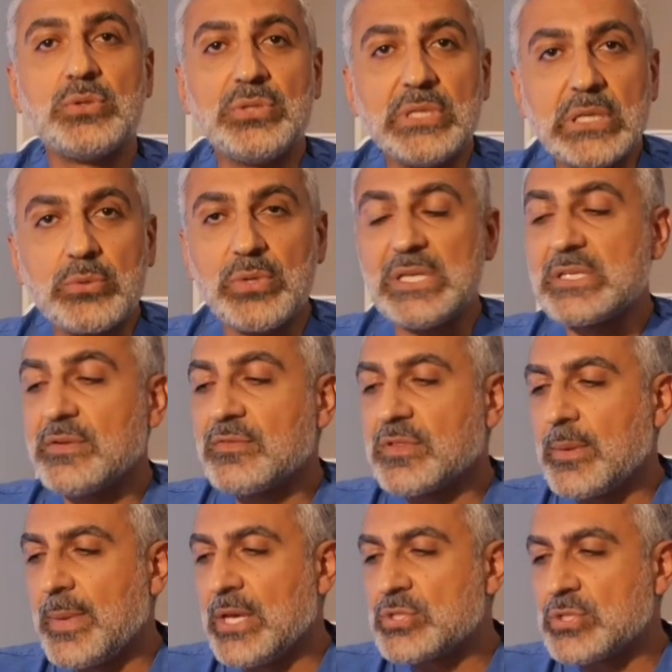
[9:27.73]
to decrease
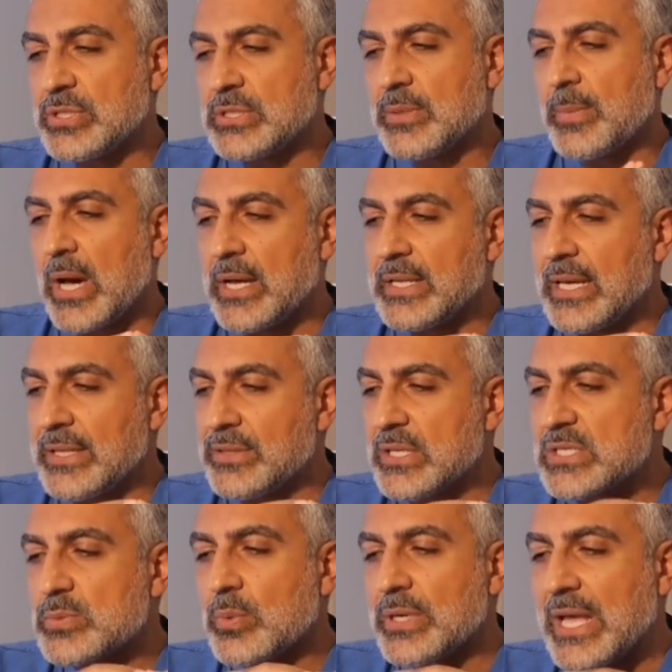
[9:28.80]
inflammation in the body. And
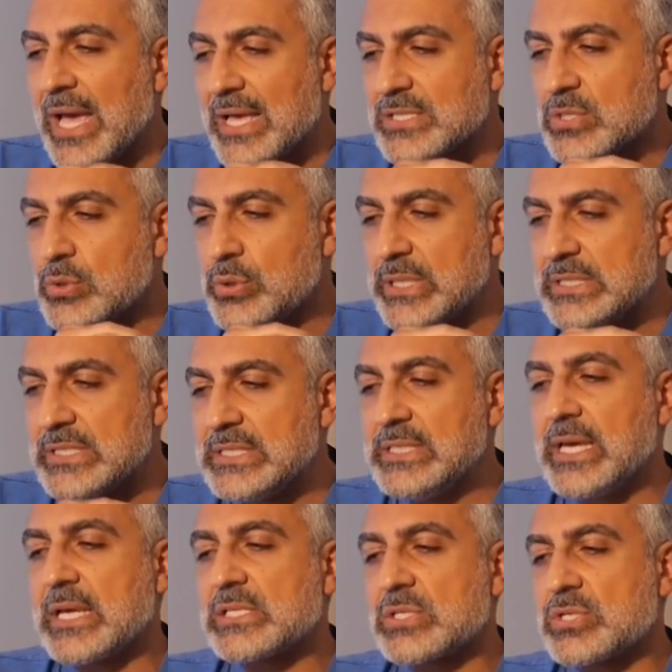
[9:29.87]
this one has green
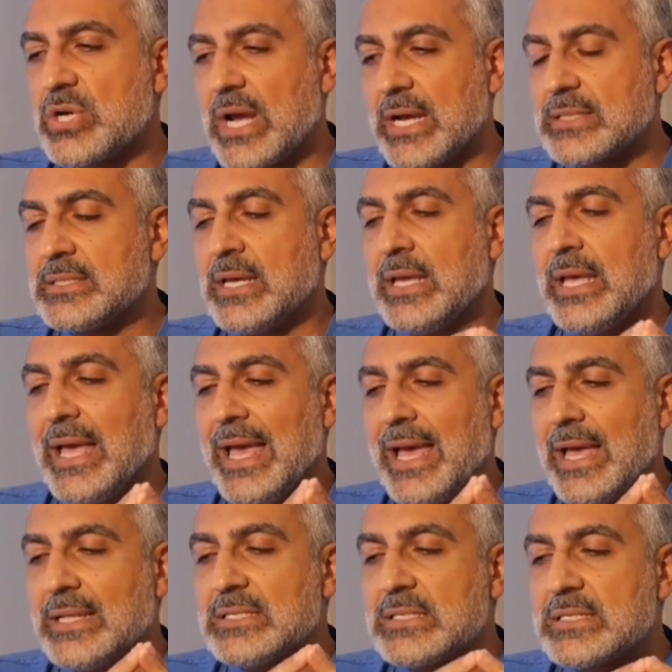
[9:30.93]
tea extract
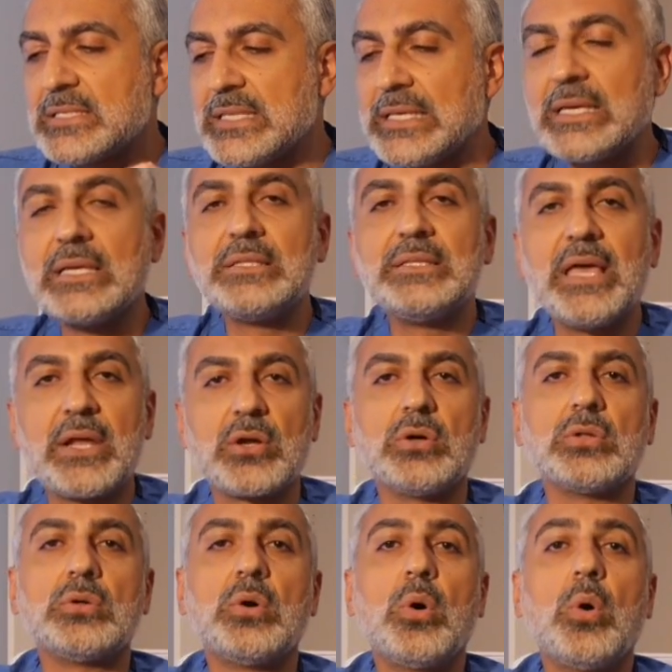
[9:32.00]
and stinging
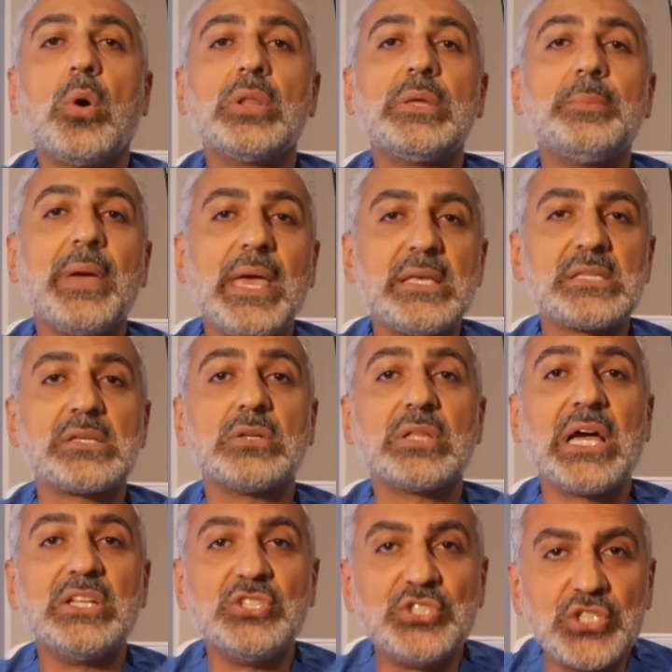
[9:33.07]
nettle, holy
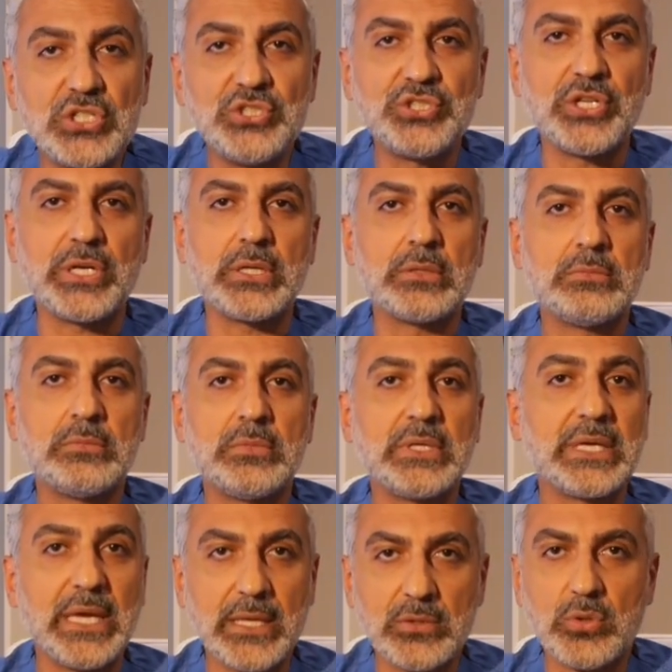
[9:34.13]
basil, and ginger.
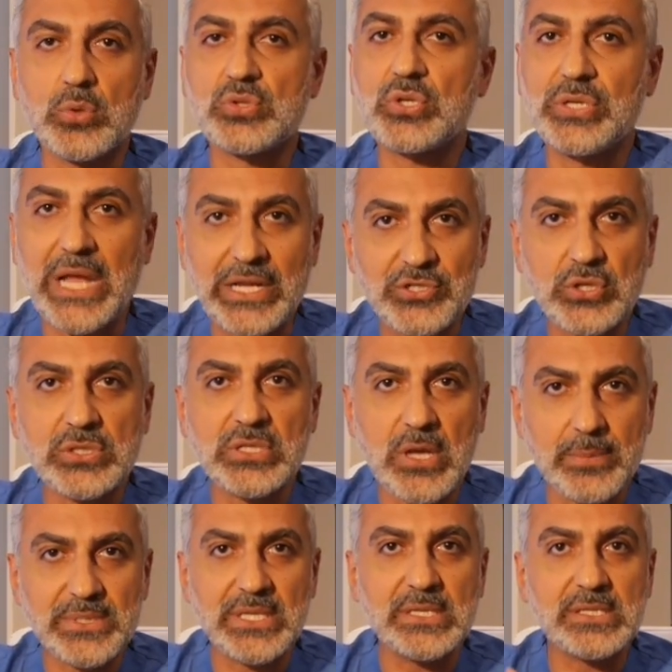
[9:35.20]
Again, those are natural
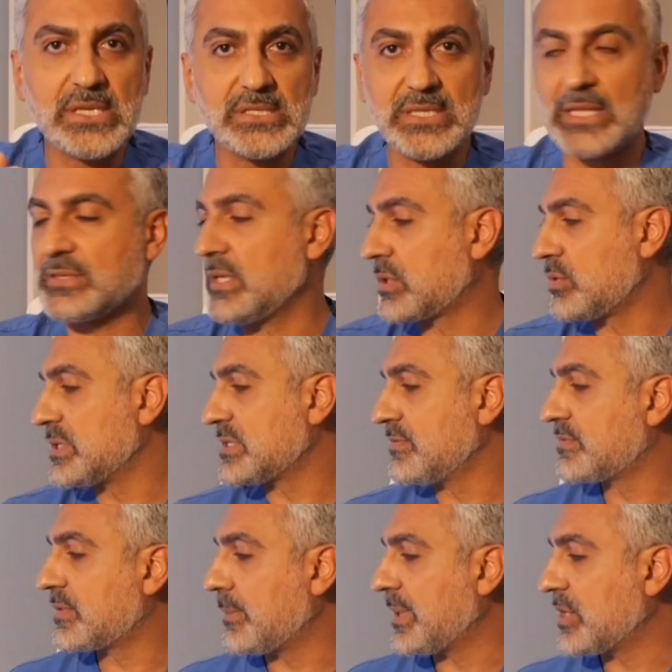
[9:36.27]
substances that decrease
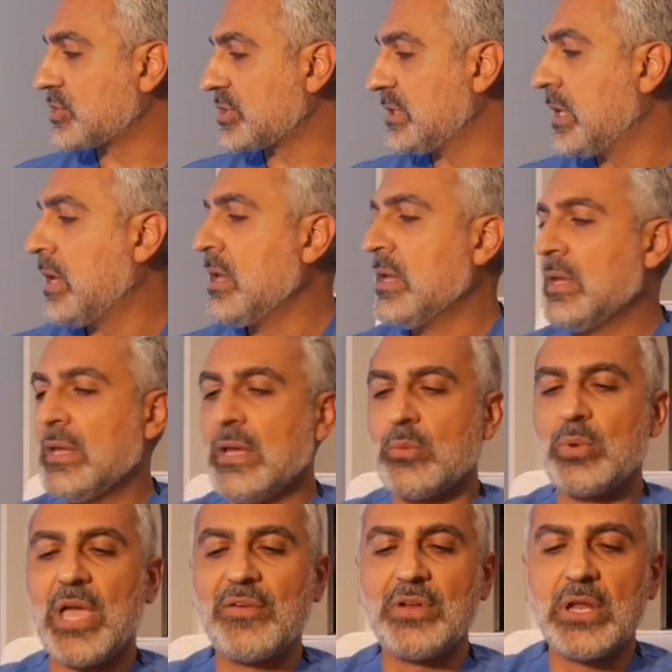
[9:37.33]
inflammation.
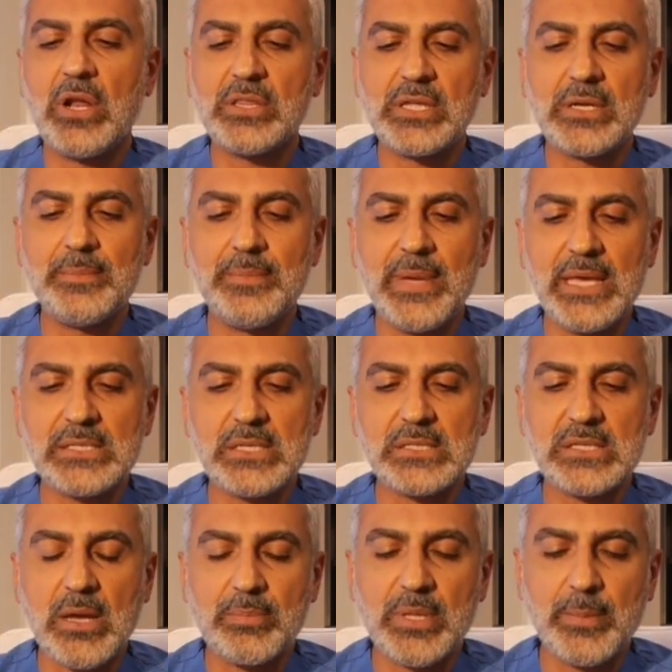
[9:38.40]
We have another amazing
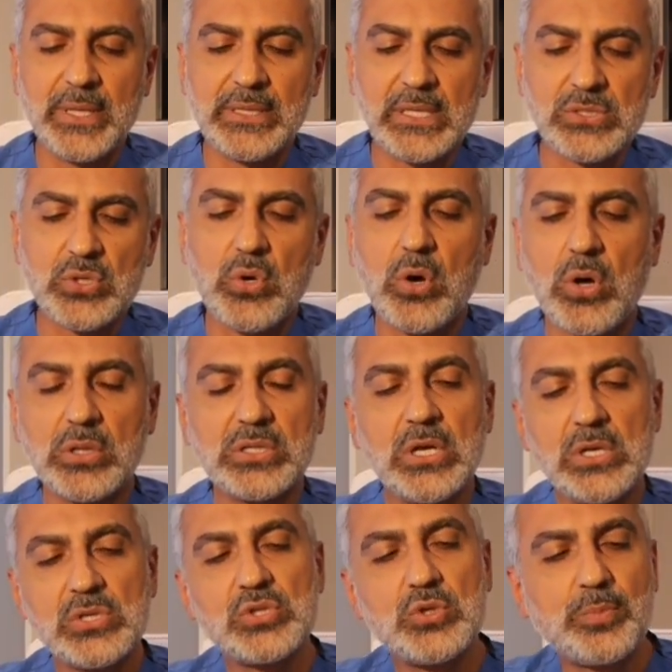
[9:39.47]
supplement that's
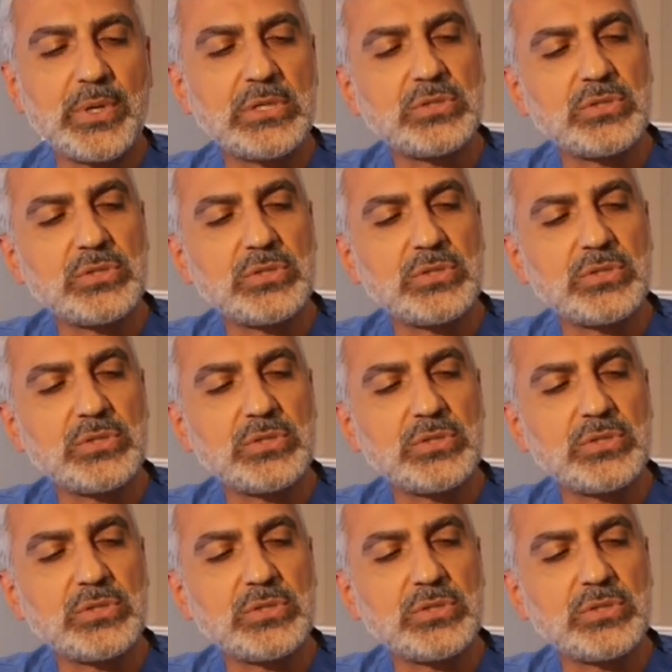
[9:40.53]
called super